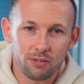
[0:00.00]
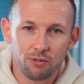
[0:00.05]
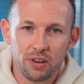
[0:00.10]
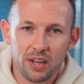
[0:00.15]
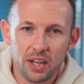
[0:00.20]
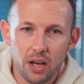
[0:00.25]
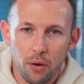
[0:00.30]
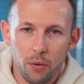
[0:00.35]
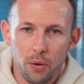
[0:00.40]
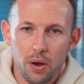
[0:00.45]

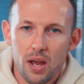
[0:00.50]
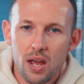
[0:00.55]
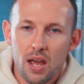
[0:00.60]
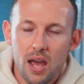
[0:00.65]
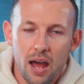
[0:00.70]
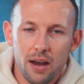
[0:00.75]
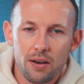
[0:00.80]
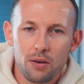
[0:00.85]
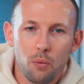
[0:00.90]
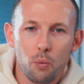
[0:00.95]
video,
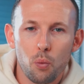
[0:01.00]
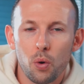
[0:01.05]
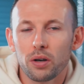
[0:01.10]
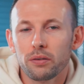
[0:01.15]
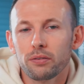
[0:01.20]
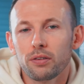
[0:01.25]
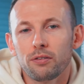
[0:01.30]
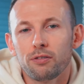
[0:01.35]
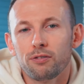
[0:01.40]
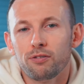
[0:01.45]
and one
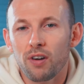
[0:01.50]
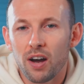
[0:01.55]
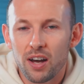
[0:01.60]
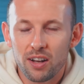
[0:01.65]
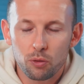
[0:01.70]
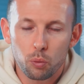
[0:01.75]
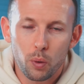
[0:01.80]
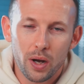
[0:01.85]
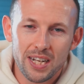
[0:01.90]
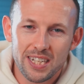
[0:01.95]
of the
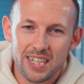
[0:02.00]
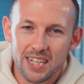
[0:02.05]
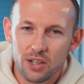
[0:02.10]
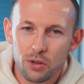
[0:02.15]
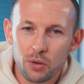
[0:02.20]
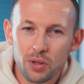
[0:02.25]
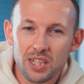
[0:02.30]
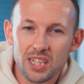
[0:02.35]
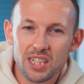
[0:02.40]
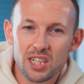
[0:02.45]
first ways that you
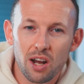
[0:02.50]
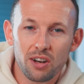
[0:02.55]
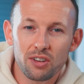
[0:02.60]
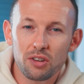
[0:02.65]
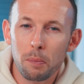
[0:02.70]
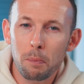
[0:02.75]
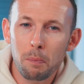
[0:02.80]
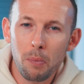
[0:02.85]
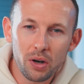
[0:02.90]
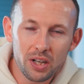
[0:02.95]
can start to
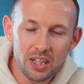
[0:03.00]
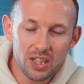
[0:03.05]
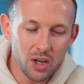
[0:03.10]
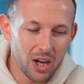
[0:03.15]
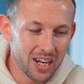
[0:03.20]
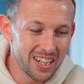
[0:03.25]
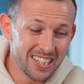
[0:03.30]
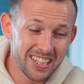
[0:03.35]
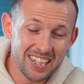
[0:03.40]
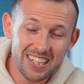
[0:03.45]

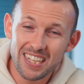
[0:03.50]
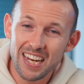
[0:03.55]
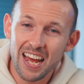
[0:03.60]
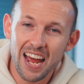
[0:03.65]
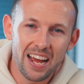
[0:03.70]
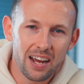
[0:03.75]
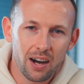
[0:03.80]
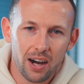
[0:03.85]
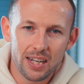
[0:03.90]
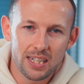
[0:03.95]
monetize this
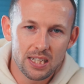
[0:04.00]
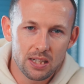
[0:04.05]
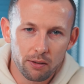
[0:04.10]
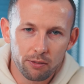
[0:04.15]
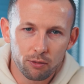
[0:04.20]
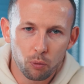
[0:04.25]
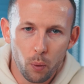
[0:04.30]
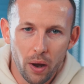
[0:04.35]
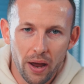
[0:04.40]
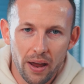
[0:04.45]
AI
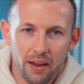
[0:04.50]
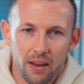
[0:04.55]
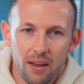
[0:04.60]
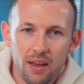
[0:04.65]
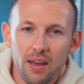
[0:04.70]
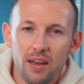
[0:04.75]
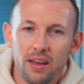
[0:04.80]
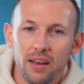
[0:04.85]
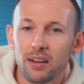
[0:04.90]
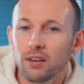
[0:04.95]
software
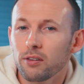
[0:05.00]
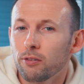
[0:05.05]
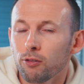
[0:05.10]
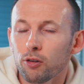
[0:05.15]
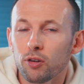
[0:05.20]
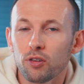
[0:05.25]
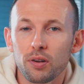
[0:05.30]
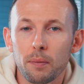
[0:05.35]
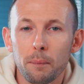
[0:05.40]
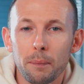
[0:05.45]
is
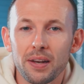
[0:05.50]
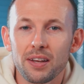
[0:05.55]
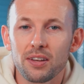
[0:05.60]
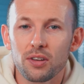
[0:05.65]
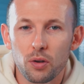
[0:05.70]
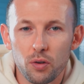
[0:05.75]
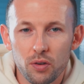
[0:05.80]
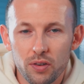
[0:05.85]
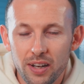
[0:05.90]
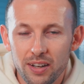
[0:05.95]
through simply
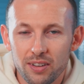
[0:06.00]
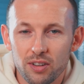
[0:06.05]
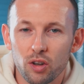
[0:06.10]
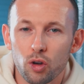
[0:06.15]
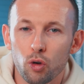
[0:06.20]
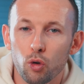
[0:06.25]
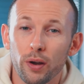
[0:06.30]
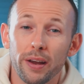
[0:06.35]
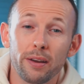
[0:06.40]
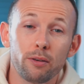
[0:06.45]
using it to
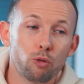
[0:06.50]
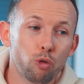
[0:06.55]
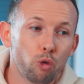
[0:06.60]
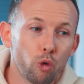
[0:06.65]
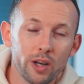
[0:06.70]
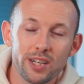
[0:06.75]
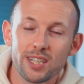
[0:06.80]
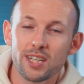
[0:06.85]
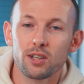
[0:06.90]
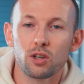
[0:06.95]
create
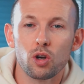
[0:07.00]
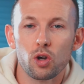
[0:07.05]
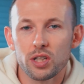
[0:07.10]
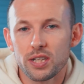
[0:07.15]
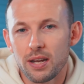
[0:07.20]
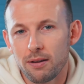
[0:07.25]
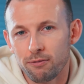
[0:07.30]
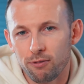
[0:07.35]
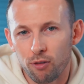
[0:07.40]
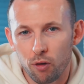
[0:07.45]
written
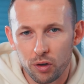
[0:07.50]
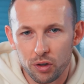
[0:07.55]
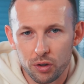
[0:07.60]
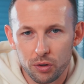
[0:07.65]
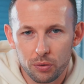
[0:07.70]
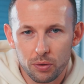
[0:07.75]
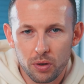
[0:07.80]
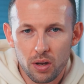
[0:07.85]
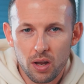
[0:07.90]
content for you,